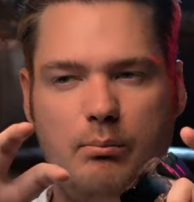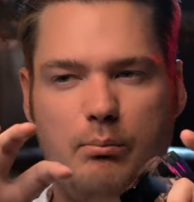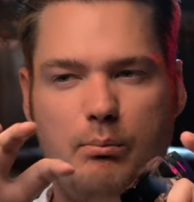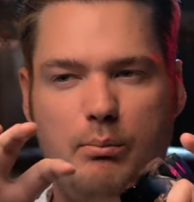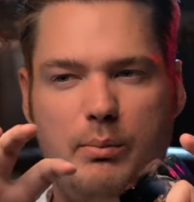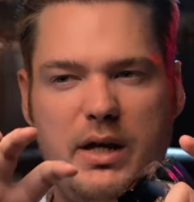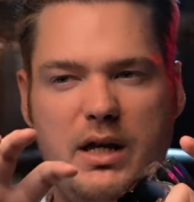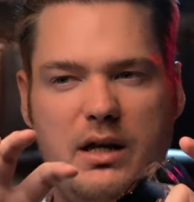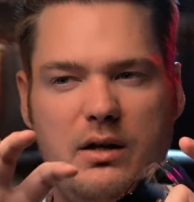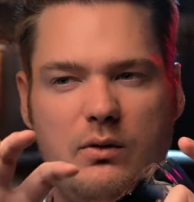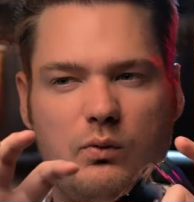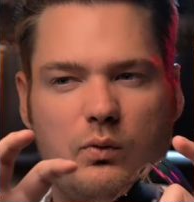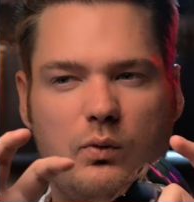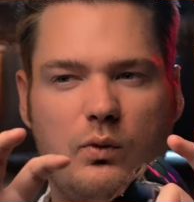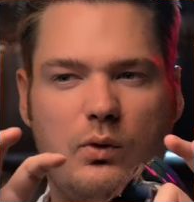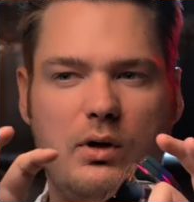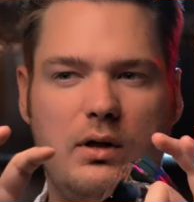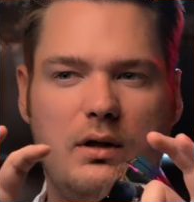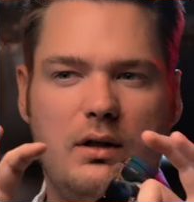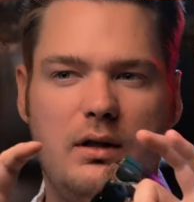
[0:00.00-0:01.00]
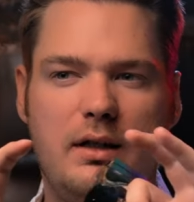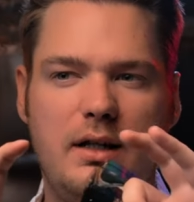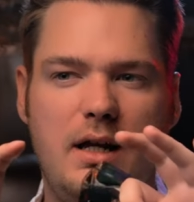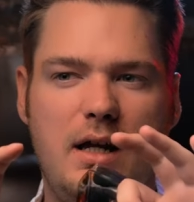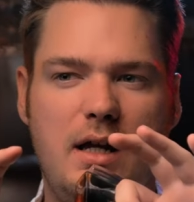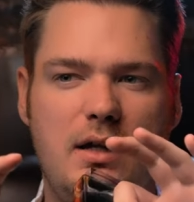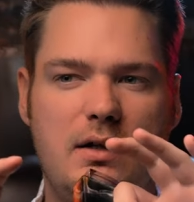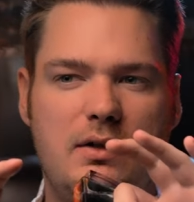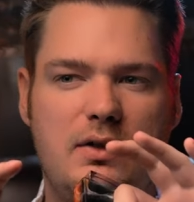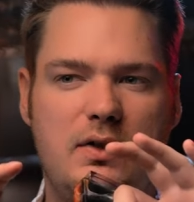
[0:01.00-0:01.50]
being
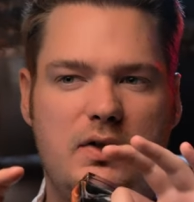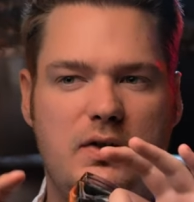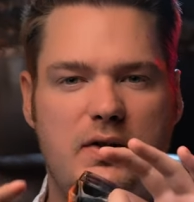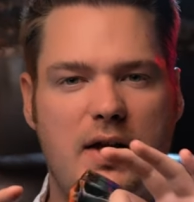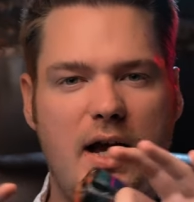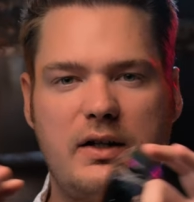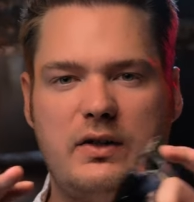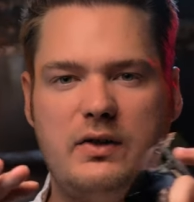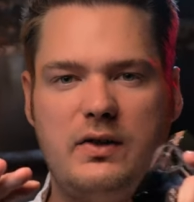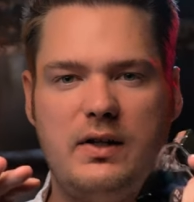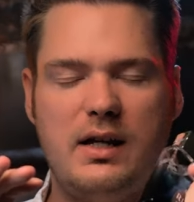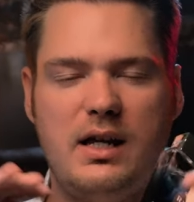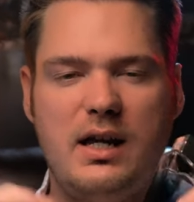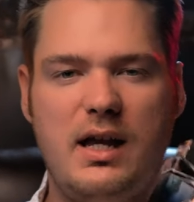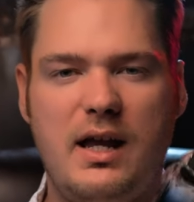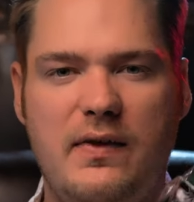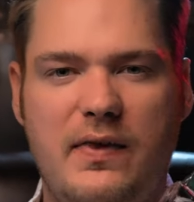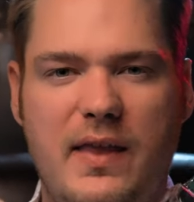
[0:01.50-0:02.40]
really sexy in